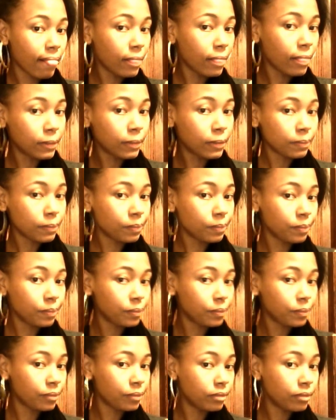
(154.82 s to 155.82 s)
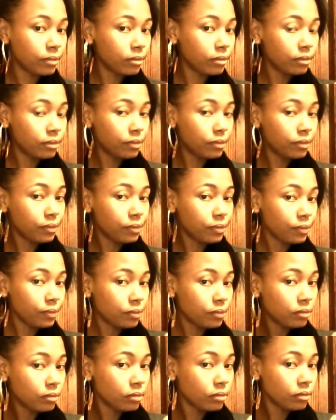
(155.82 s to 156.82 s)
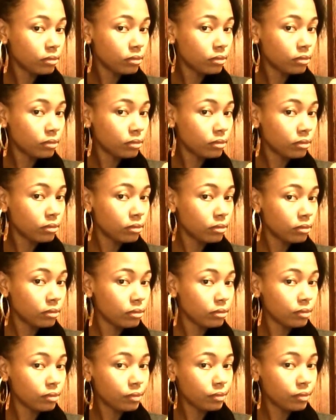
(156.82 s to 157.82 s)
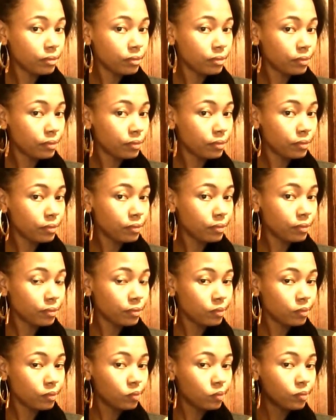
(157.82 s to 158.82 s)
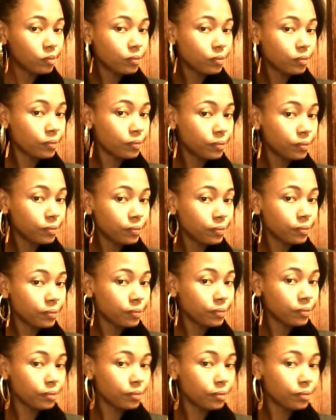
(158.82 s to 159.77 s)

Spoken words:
No one is speaking in this clip.